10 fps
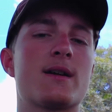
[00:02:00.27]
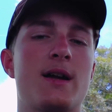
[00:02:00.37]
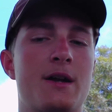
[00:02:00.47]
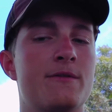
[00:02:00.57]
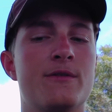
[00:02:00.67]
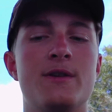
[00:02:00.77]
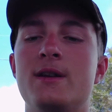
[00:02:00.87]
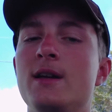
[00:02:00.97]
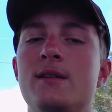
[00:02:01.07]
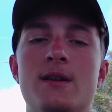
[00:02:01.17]
Every
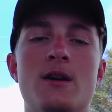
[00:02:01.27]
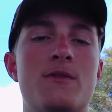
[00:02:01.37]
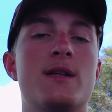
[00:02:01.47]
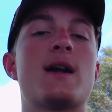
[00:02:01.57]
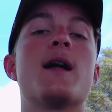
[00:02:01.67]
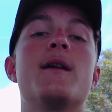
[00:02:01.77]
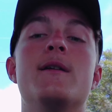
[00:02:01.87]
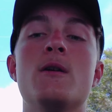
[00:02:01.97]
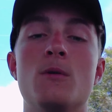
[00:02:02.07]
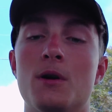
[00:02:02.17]
detail that I
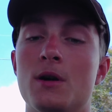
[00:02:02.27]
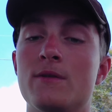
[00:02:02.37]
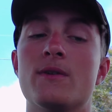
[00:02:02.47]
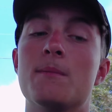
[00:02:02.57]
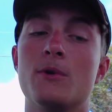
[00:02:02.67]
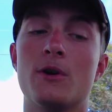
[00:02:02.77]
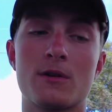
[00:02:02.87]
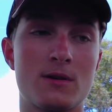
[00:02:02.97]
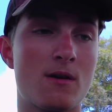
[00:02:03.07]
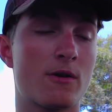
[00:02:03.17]
know of, I'm going to
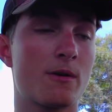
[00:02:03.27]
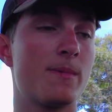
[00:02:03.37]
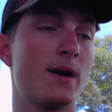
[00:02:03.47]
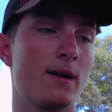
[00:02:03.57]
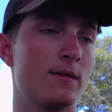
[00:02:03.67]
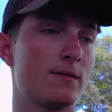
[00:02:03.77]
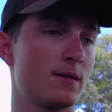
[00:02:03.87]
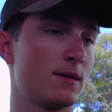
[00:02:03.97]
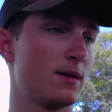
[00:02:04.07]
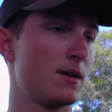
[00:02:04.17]
talk about it.
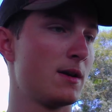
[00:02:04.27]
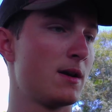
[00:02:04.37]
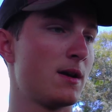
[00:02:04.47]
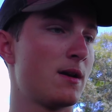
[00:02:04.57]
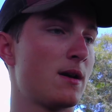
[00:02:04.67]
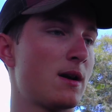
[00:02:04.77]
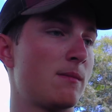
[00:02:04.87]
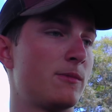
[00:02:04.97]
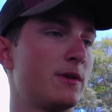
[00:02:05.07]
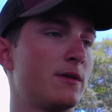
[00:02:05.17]
I'm
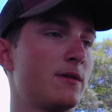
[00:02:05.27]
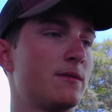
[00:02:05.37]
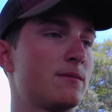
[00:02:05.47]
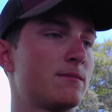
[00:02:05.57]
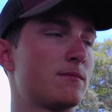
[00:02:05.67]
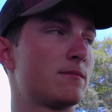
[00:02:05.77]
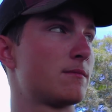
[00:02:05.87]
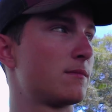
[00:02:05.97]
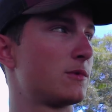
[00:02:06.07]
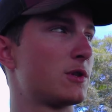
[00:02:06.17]
going
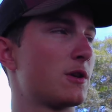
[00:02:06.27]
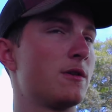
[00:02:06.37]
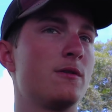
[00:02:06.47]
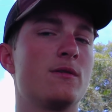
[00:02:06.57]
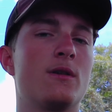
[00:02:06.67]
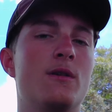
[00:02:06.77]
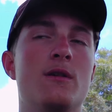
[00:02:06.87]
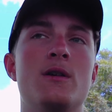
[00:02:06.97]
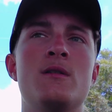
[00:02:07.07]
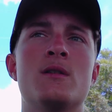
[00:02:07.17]
to show you the
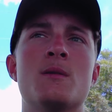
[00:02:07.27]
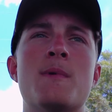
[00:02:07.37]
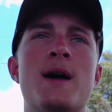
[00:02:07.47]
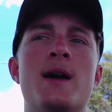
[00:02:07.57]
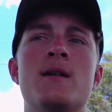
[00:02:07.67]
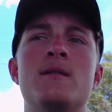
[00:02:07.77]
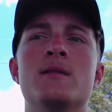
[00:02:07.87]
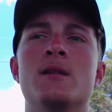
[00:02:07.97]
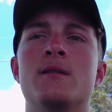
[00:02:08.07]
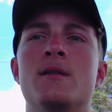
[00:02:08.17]
good and the bad,
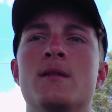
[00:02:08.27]
and